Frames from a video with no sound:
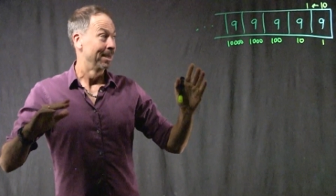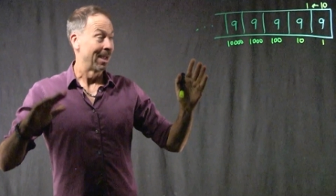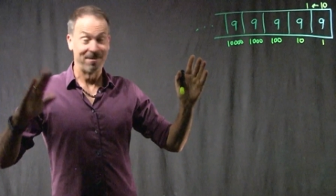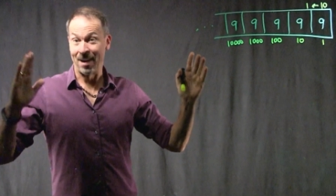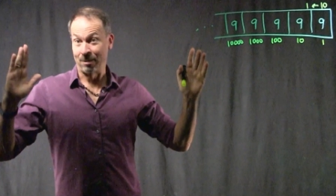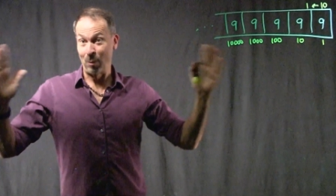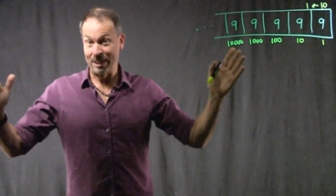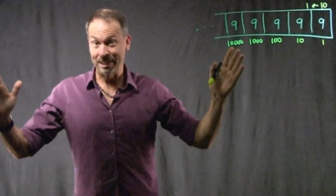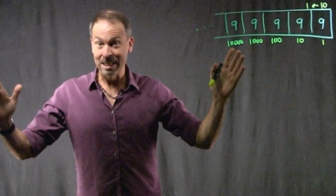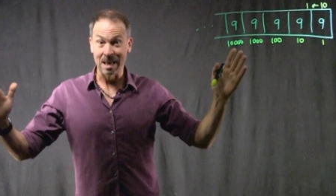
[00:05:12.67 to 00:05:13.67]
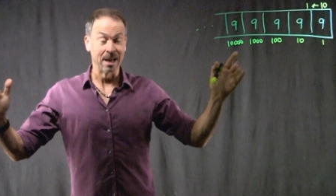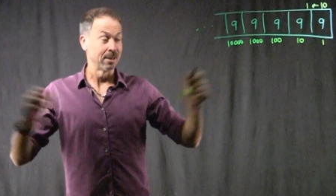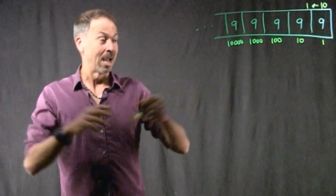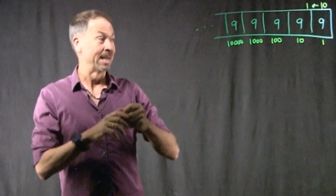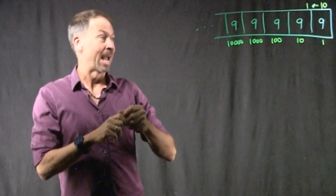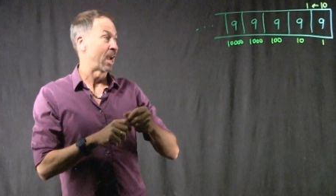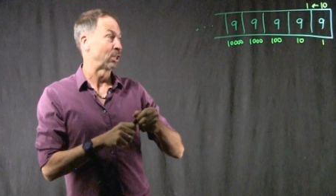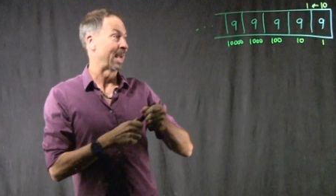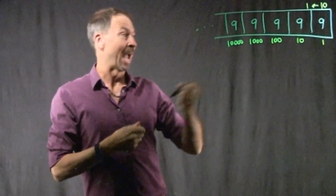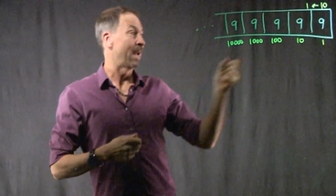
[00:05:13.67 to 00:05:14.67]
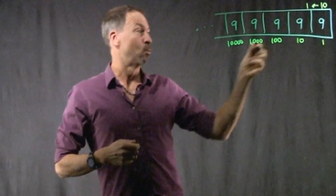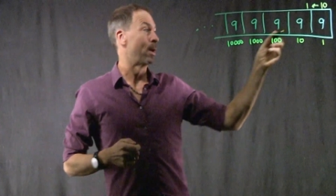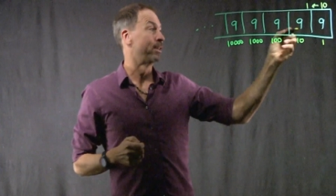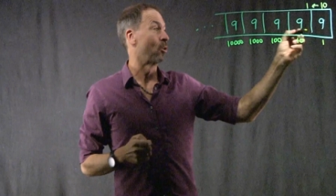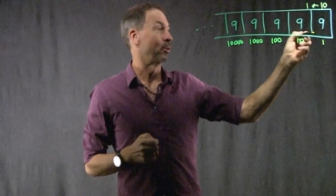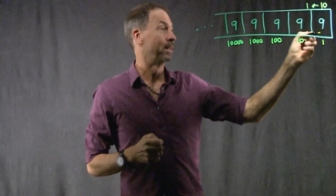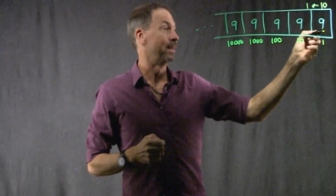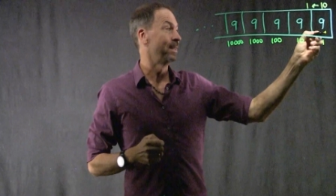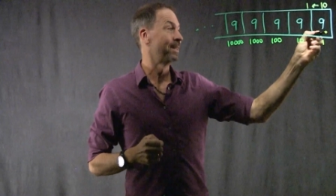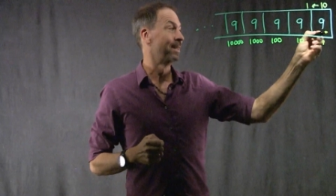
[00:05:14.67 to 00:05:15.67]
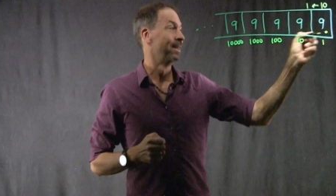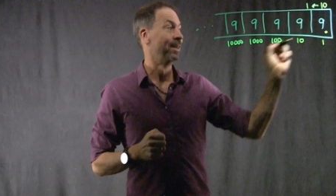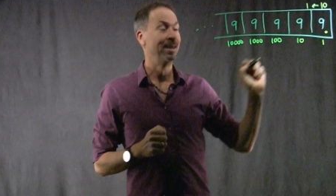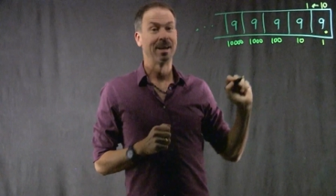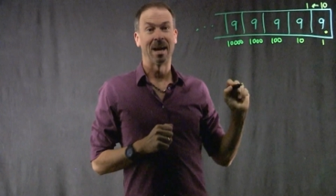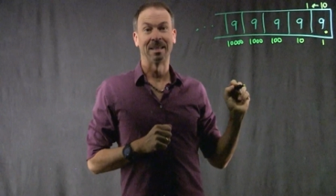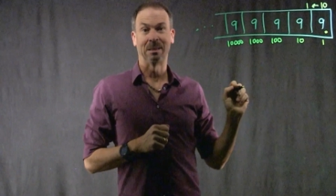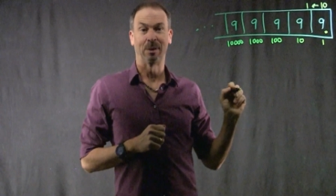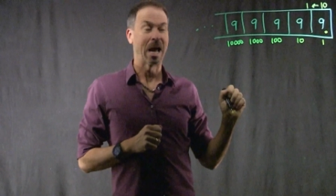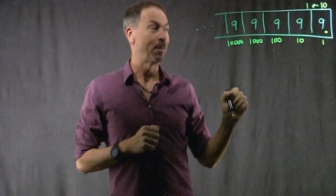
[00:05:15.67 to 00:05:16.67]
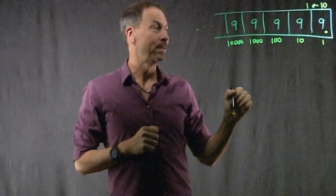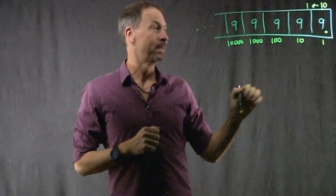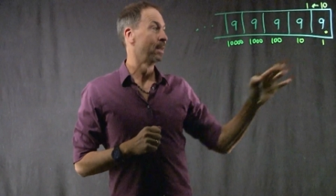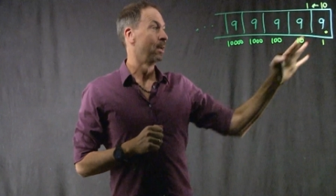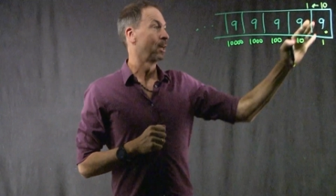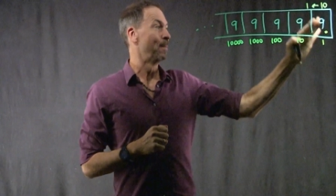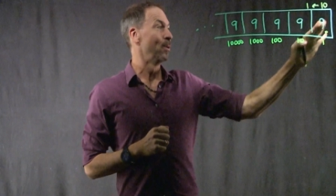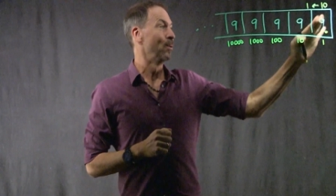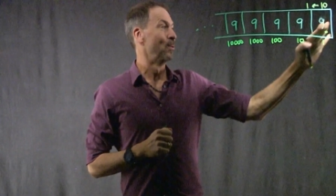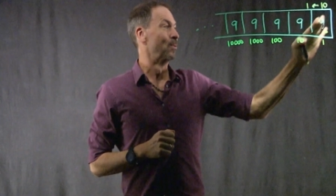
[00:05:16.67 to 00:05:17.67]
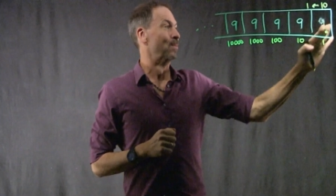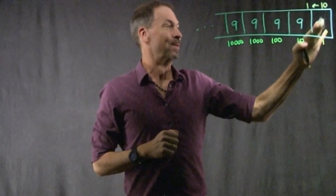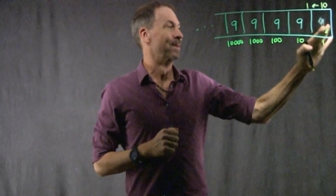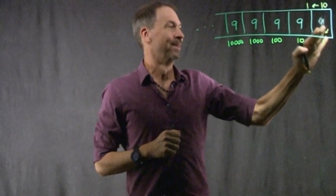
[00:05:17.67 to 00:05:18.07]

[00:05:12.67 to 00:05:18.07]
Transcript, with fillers: In fact, we can see that. I can actually add one dot to this and see what happens. Kaboom!